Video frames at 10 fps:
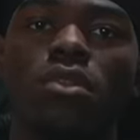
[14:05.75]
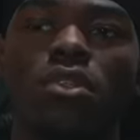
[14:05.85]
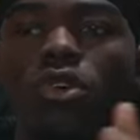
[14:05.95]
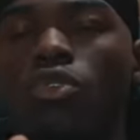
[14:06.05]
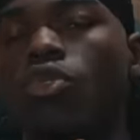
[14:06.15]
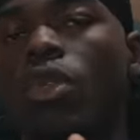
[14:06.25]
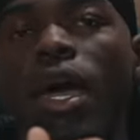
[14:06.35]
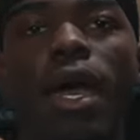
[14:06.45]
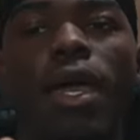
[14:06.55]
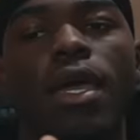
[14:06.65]
you know, do
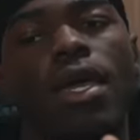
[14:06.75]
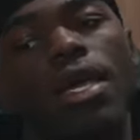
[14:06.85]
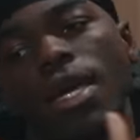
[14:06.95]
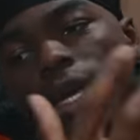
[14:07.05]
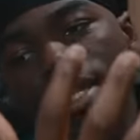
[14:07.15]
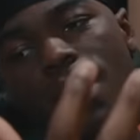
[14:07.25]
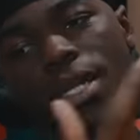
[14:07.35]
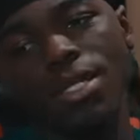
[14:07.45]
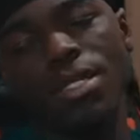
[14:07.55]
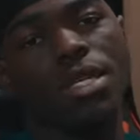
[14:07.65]
that, and then
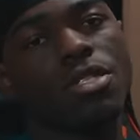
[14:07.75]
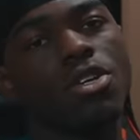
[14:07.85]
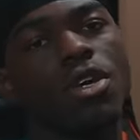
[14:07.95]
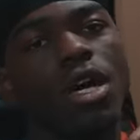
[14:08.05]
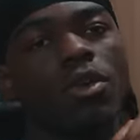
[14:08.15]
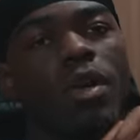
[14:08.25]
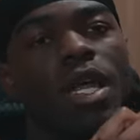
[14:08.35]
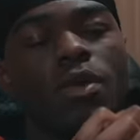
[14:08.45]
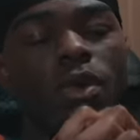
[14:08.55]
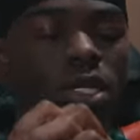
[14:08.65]
it just didn't turn out the way
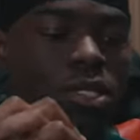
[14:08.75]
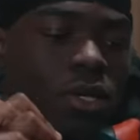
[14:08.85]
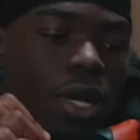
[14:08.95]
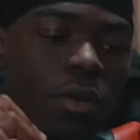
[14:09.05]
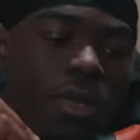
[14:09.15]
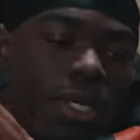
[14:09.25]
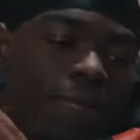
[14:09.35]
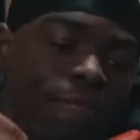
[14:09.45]
that they wanted it to turn out. But